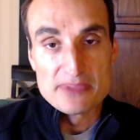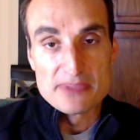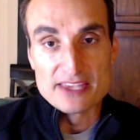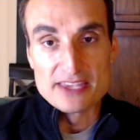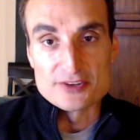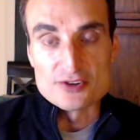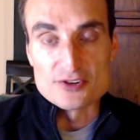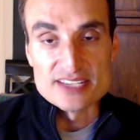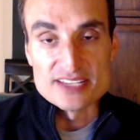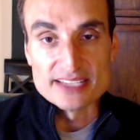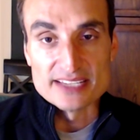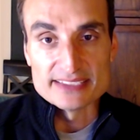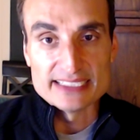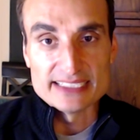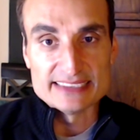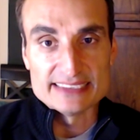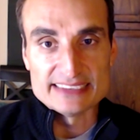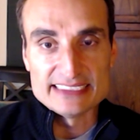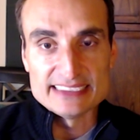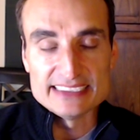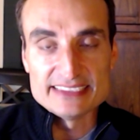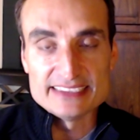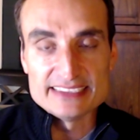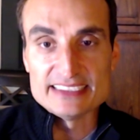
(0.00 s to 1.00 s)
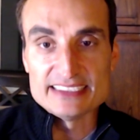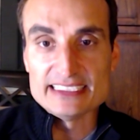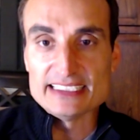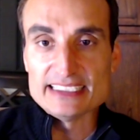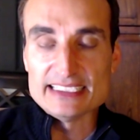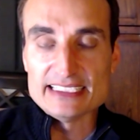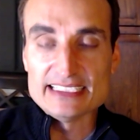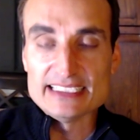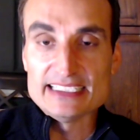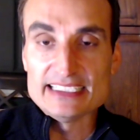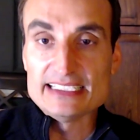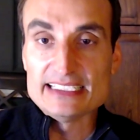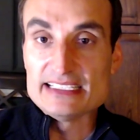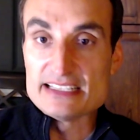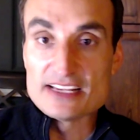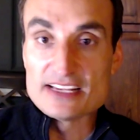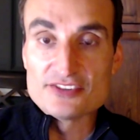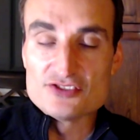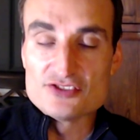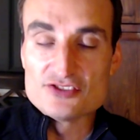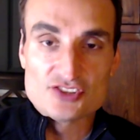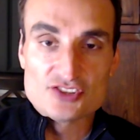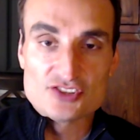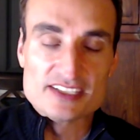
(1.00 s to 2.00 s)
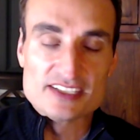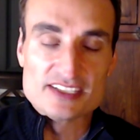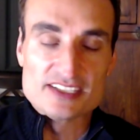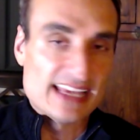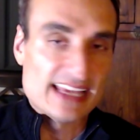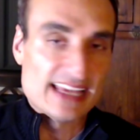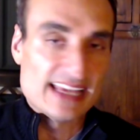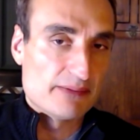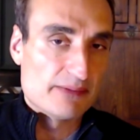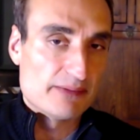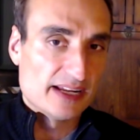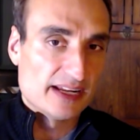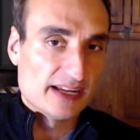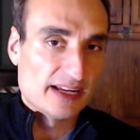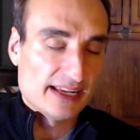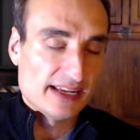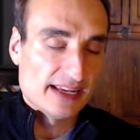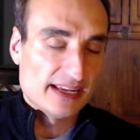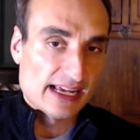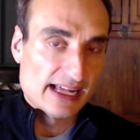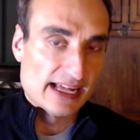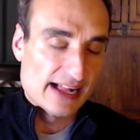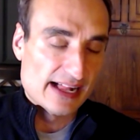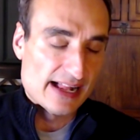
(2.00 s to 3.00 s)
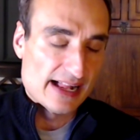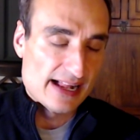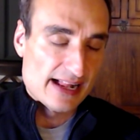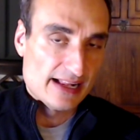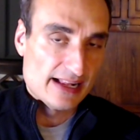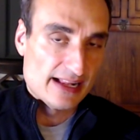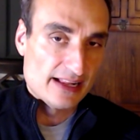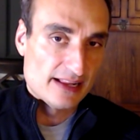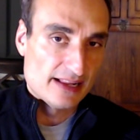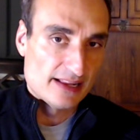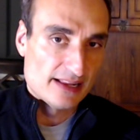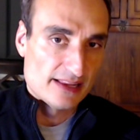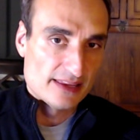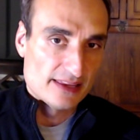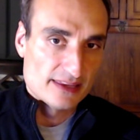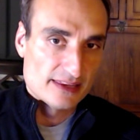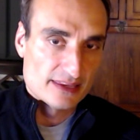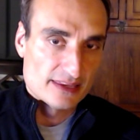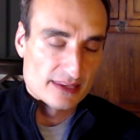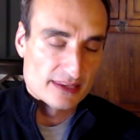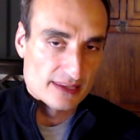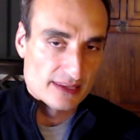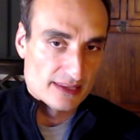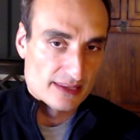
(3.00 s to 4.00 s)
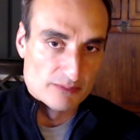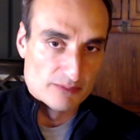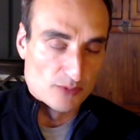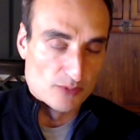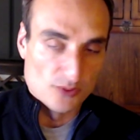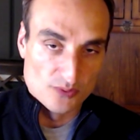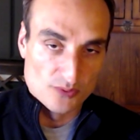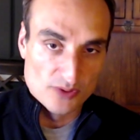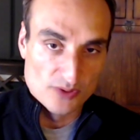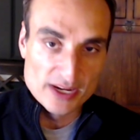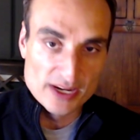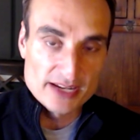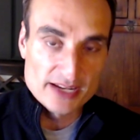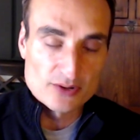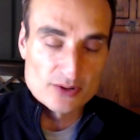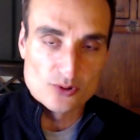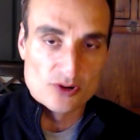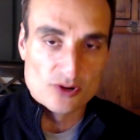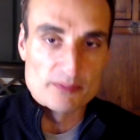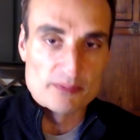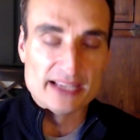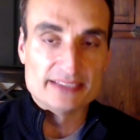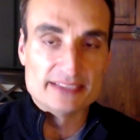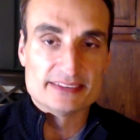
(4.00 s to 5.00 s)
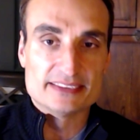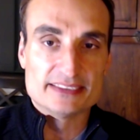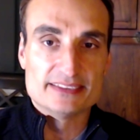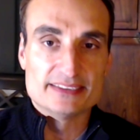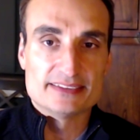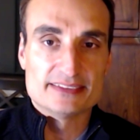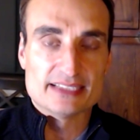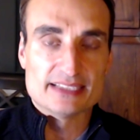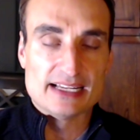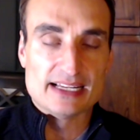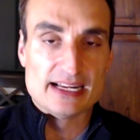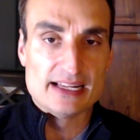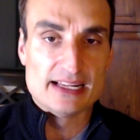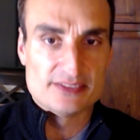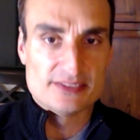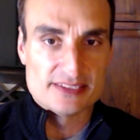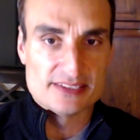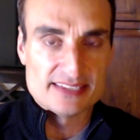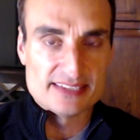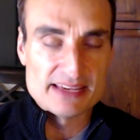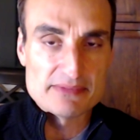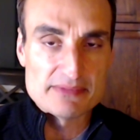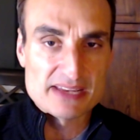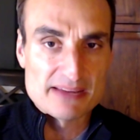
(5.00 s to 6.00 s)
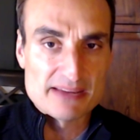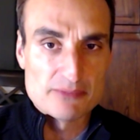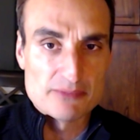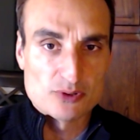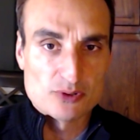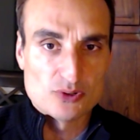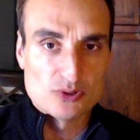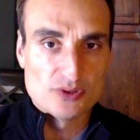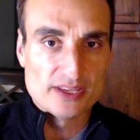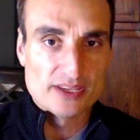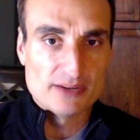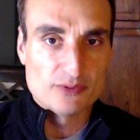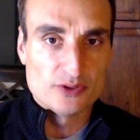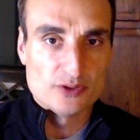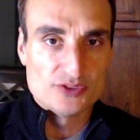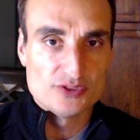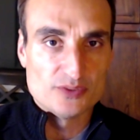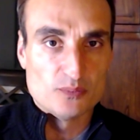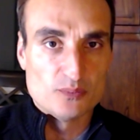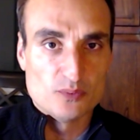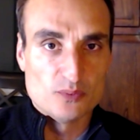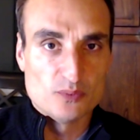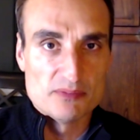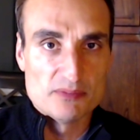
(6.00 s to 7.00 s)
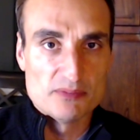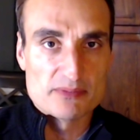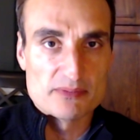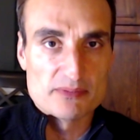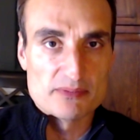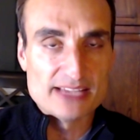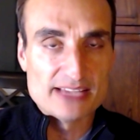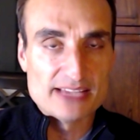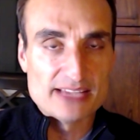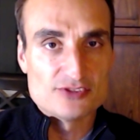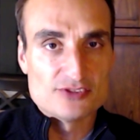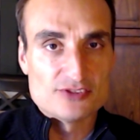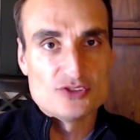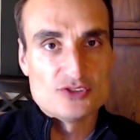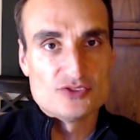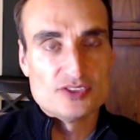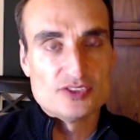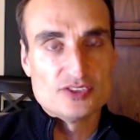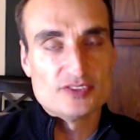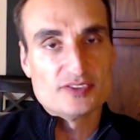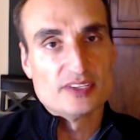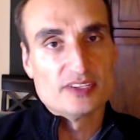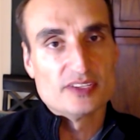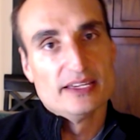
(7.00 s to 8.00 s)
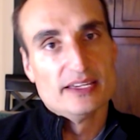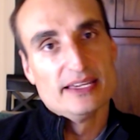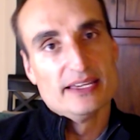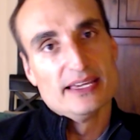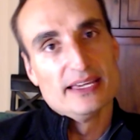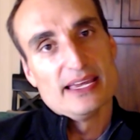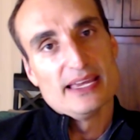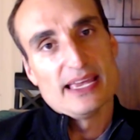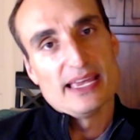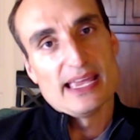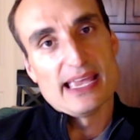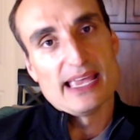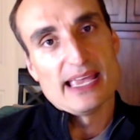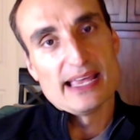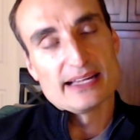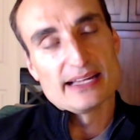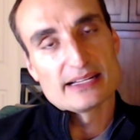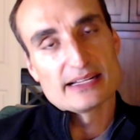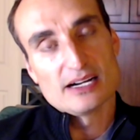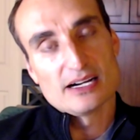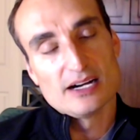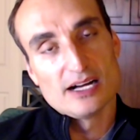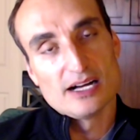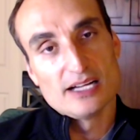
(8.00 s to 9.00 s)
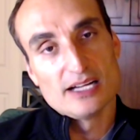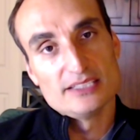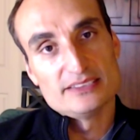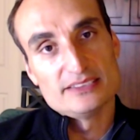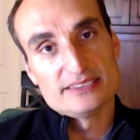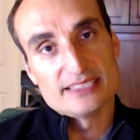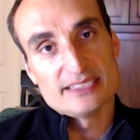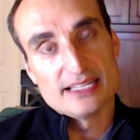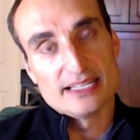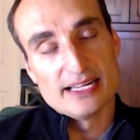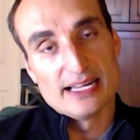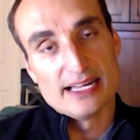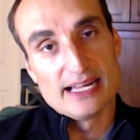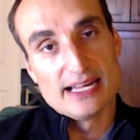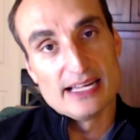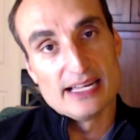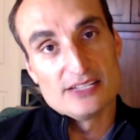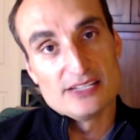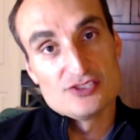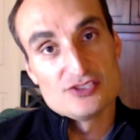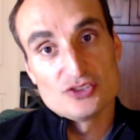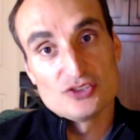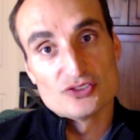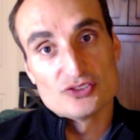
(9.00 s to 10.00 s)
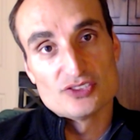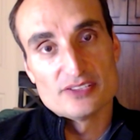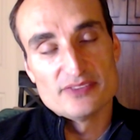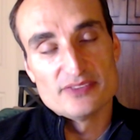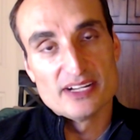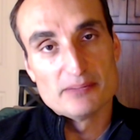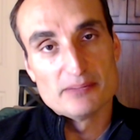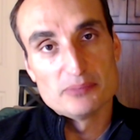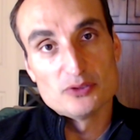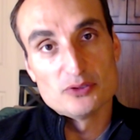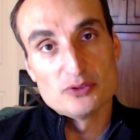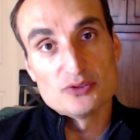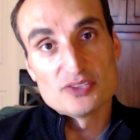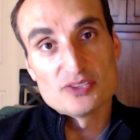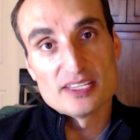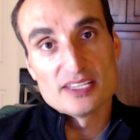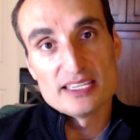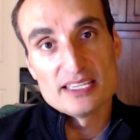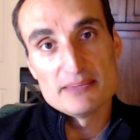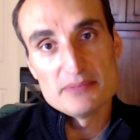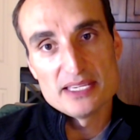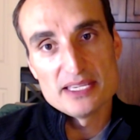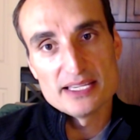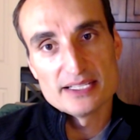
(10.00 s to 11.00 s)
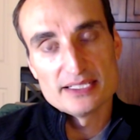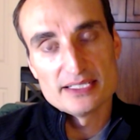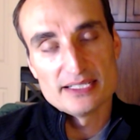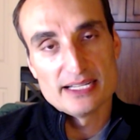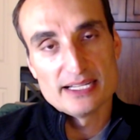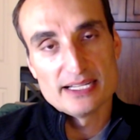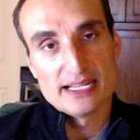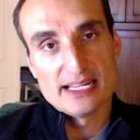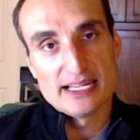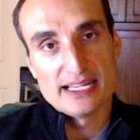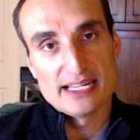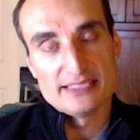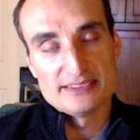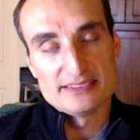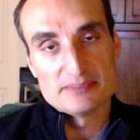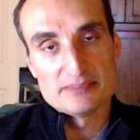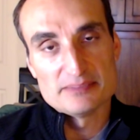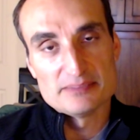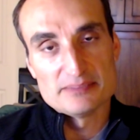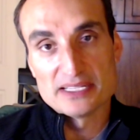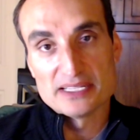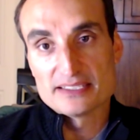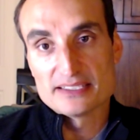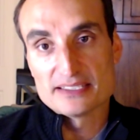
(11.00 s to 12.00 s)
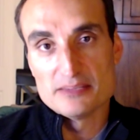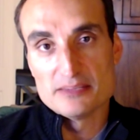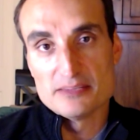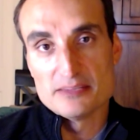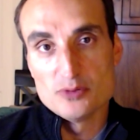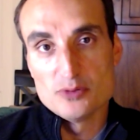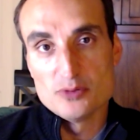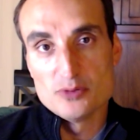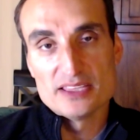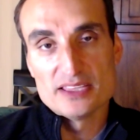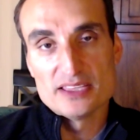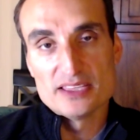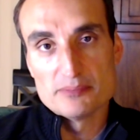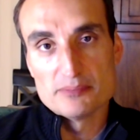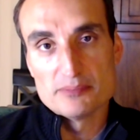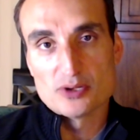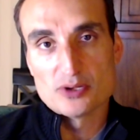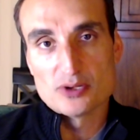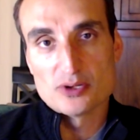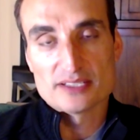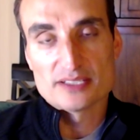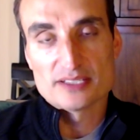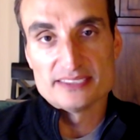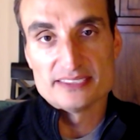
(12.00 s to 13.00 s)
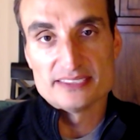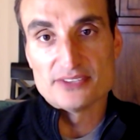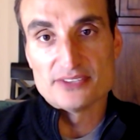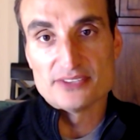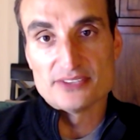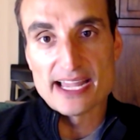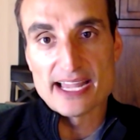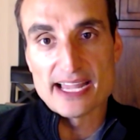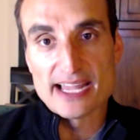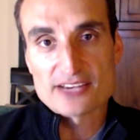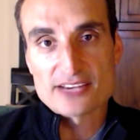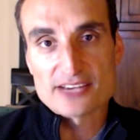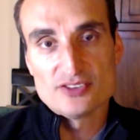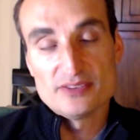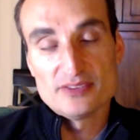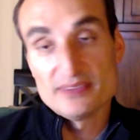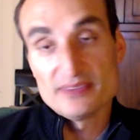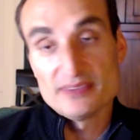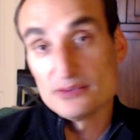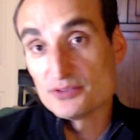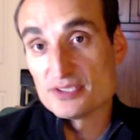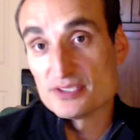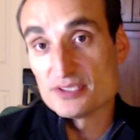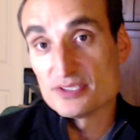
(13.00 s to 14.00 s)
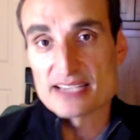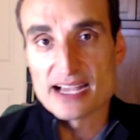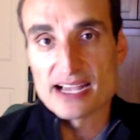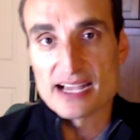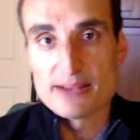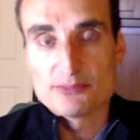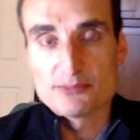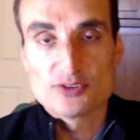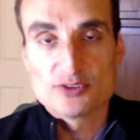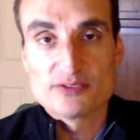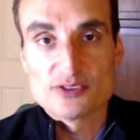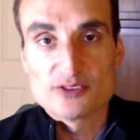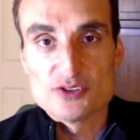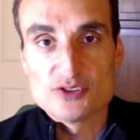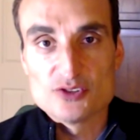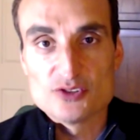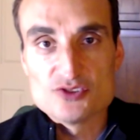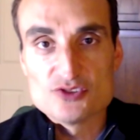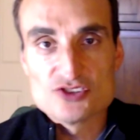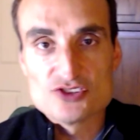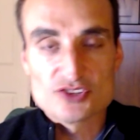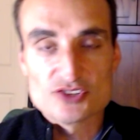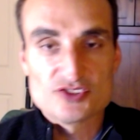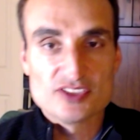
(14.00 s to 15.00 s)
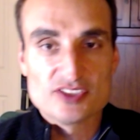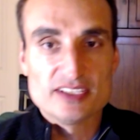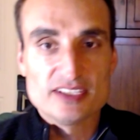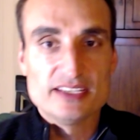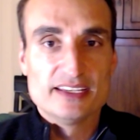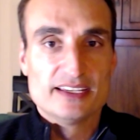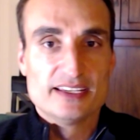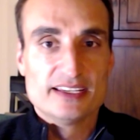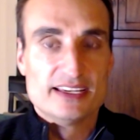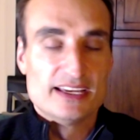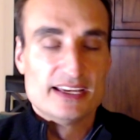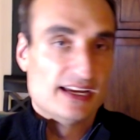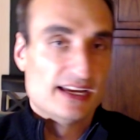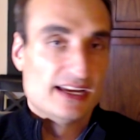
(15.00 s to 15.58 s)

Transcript: It turns out that TCE doesn't just contaminate Marine Corps bases. It's the same chemical that was in Woburn, Massachusetts, and caused children to develop leukemia, as depicted in the movie and the book A Civil Action. It was in Toms River, New Jersey,